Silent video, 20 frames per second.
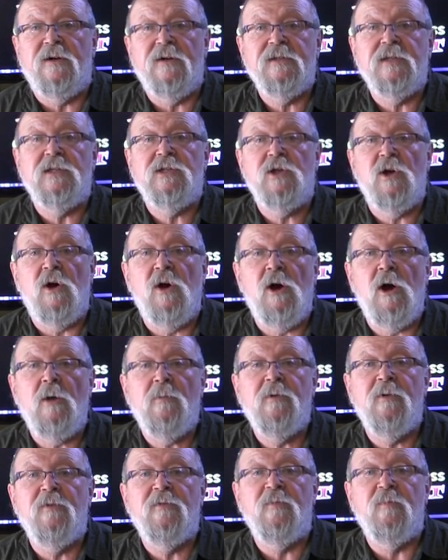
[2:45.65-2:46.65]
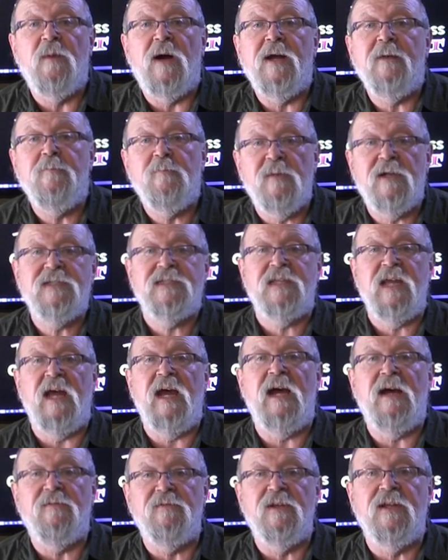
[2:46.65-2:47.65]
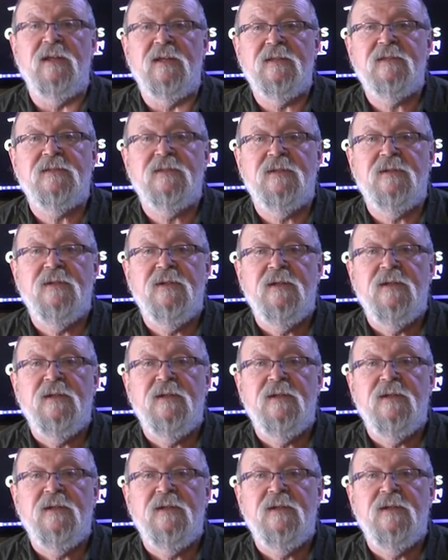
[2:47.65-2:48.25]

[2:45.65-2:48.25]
on the top of my must-have list.